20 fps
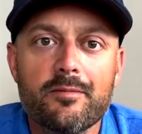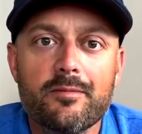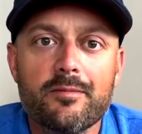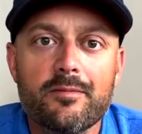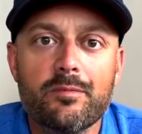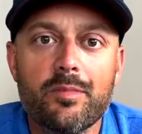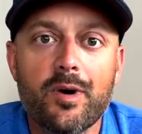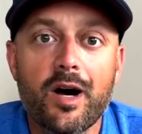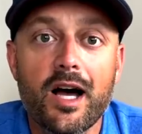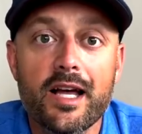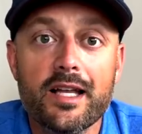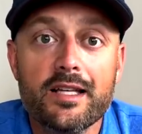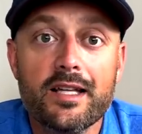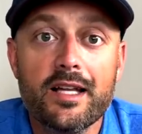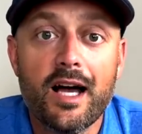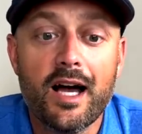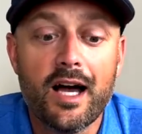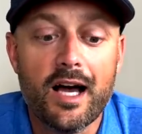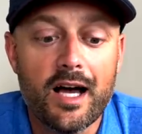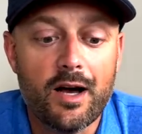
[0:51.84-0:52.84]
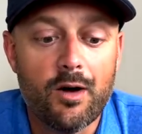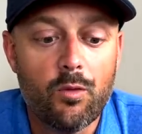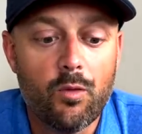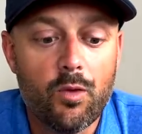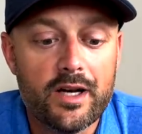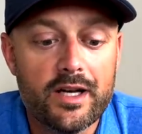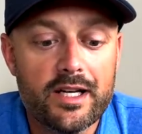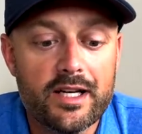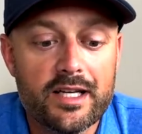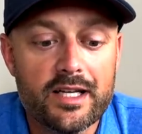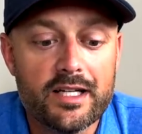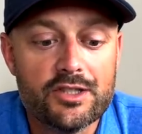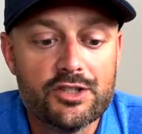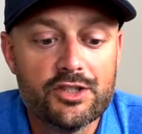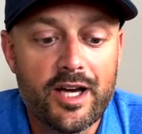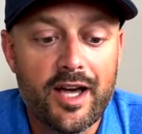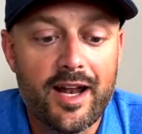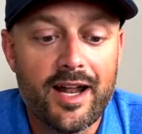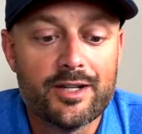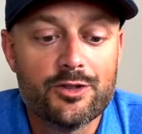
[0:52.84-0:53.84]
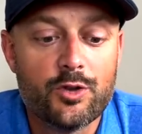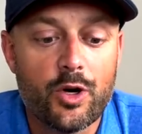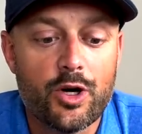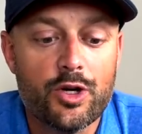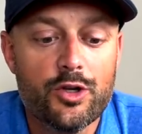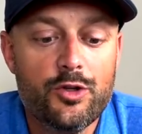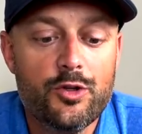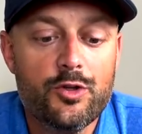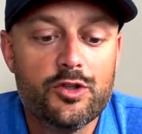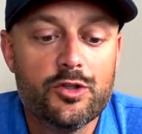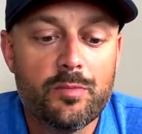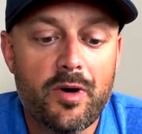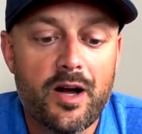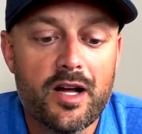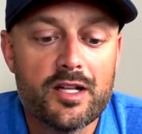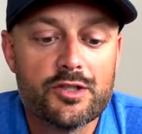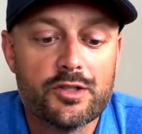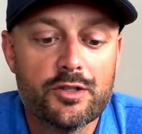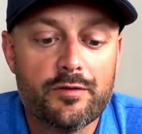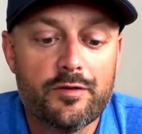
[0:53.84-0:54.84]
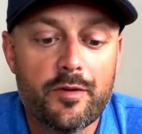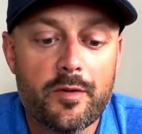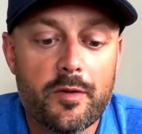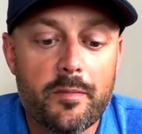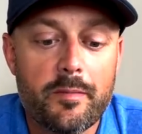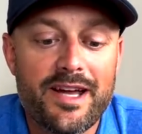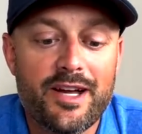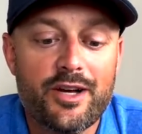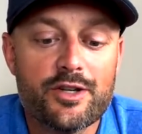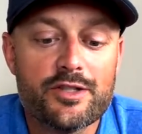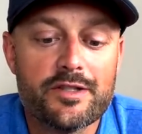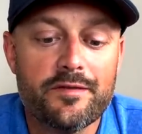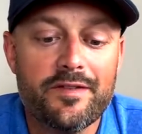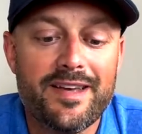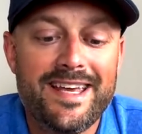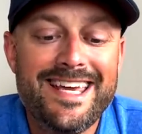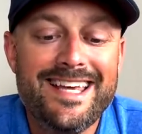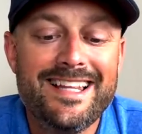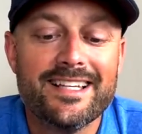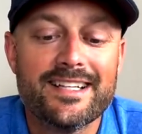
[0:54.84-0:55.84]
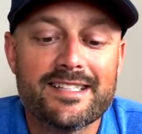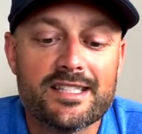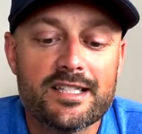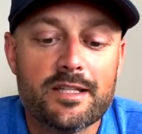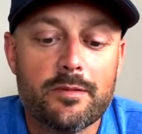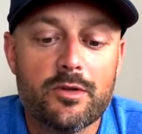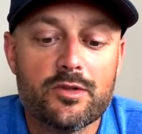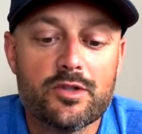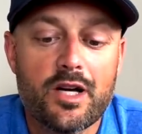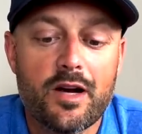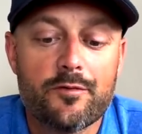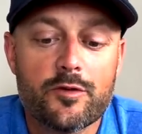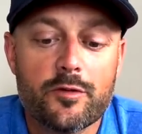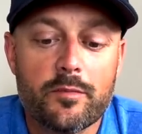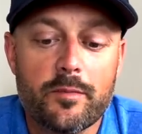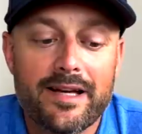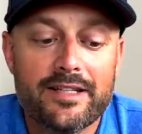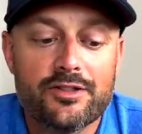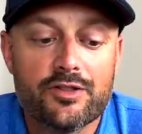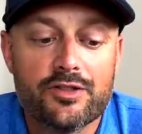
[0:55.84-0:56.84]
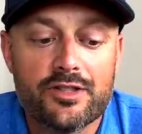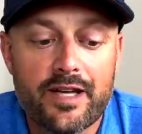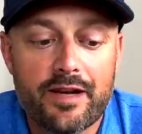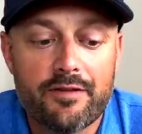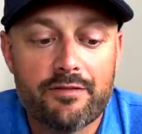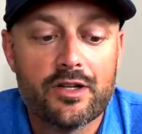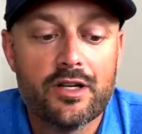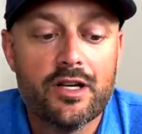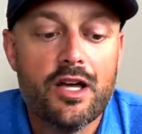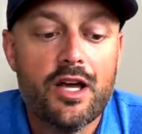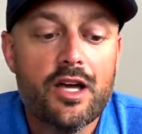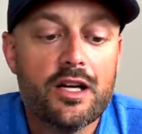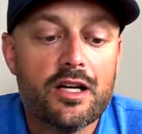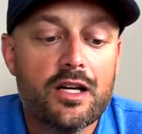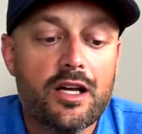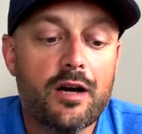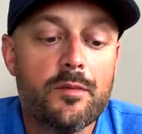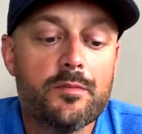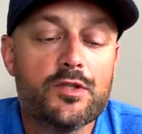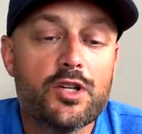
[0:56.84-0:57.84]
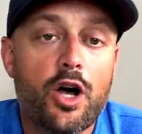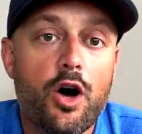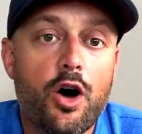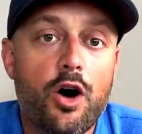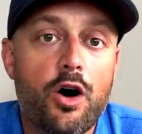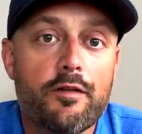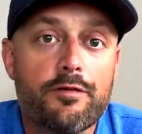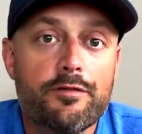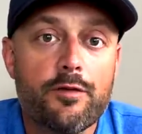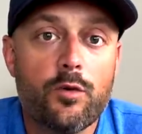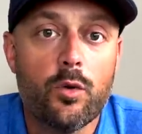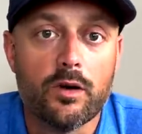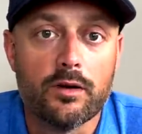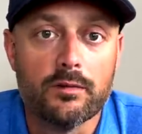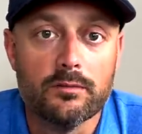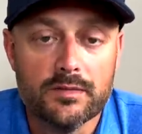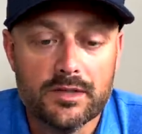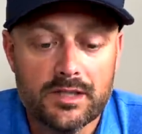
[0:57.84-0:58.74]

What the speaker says: But wanted to shout out to our new sponsor from the makers of Helix, the most comfortable mattress ever. Comes all form.